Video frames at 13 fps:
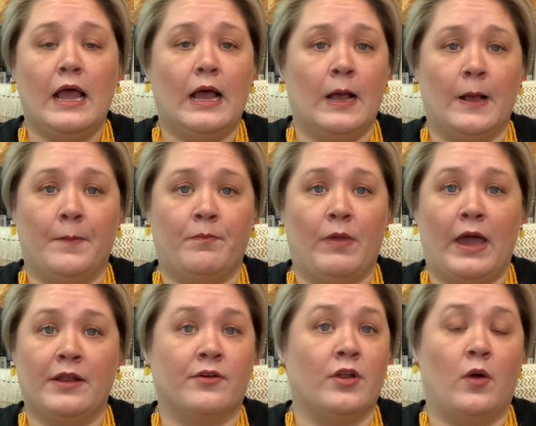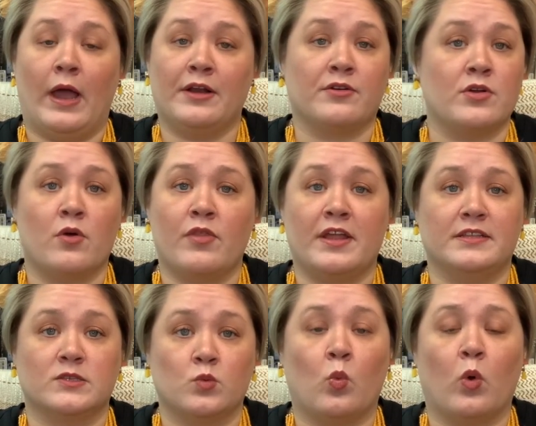I don't know. I don't know that
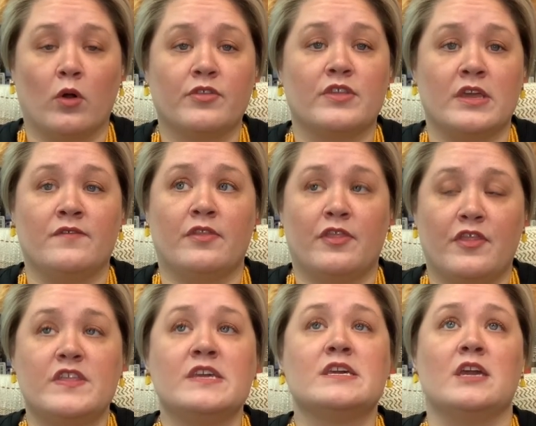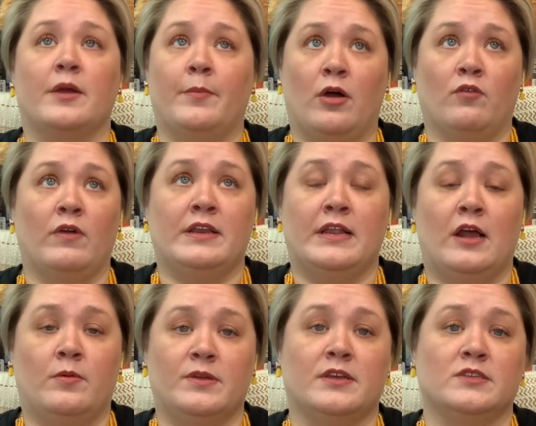it's worth even thinking about right
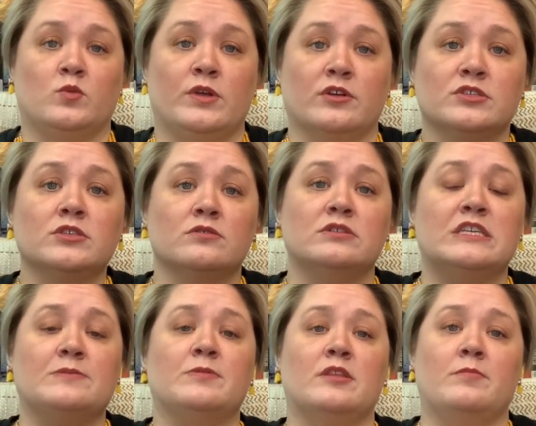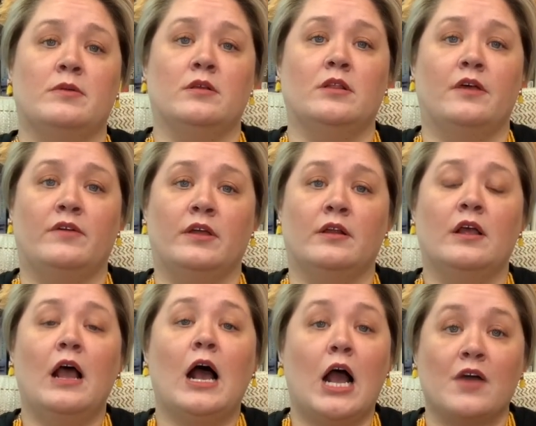now because we are so deep in the middle of it.
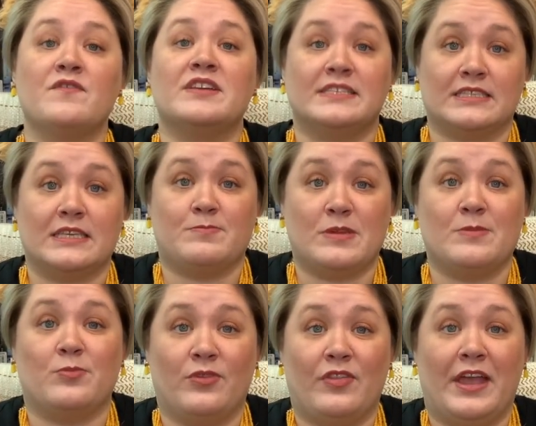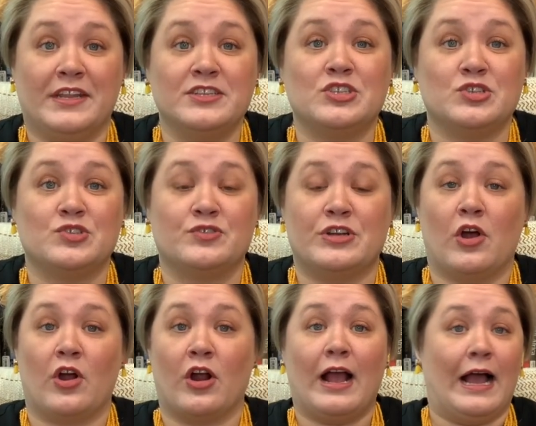Obviously, people in that industry
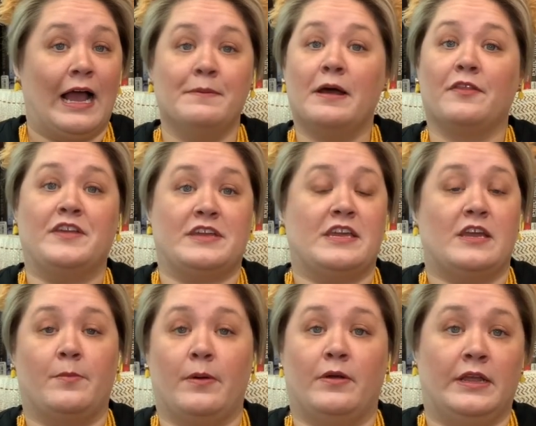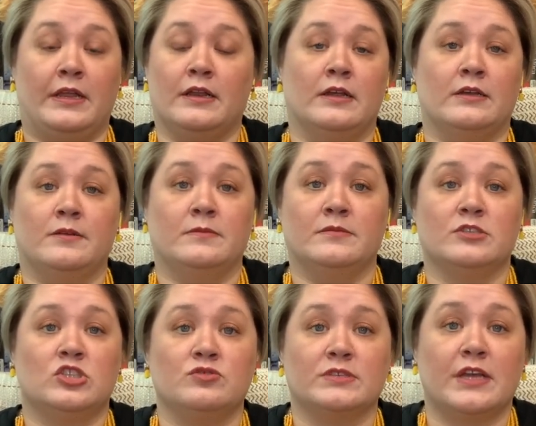are. I'm not thinking about it.
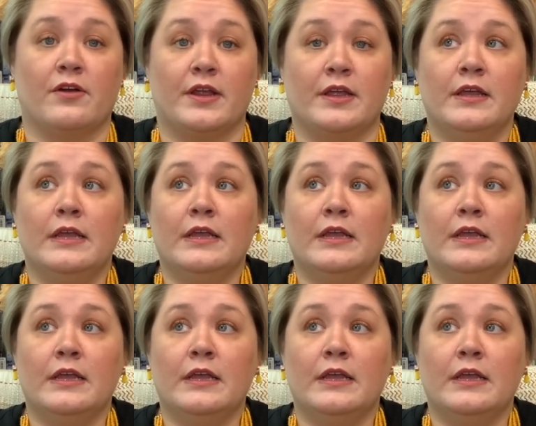Too scary.